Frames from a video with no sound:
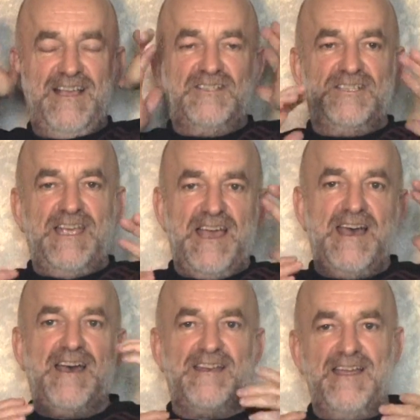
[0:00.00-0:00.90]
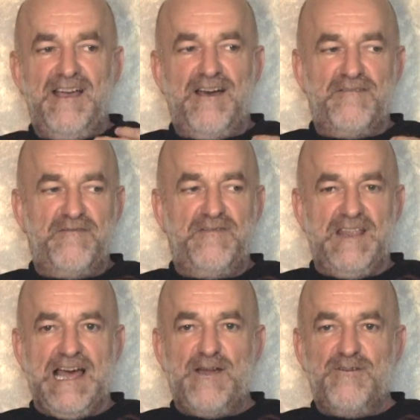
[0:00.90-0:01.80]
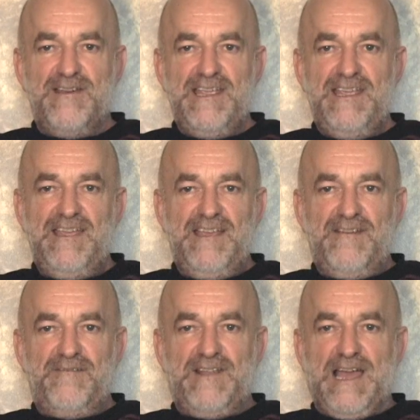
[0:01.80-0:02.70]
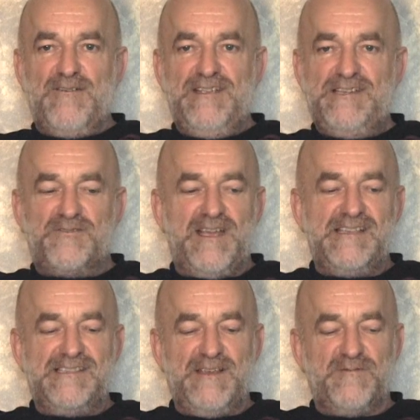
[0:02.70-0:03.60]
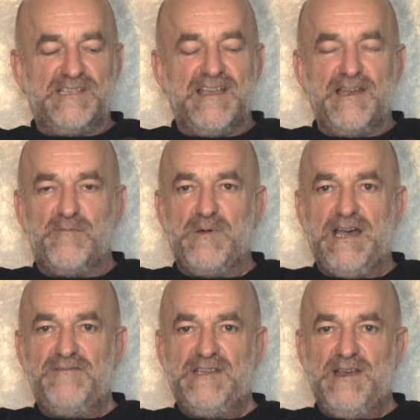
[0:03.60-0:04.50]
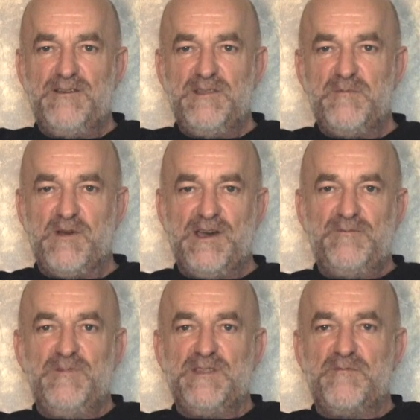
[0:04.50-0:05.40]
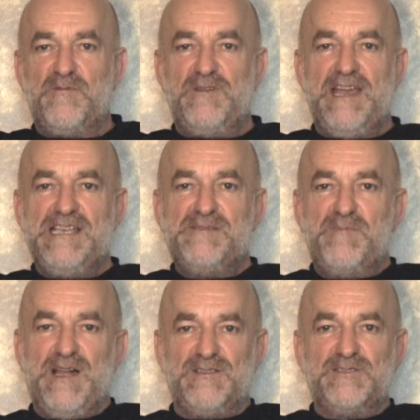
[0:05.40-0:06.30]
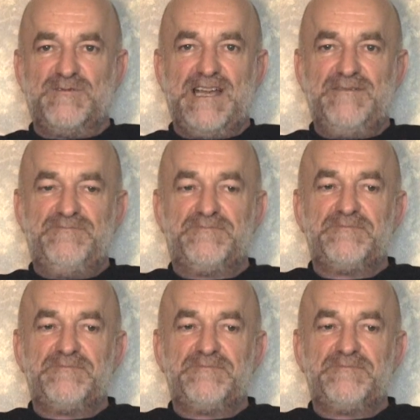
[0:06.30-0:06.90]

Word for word: She had a flowery, flowery dress that was kind of puffed out on the bottom with a nice belt around.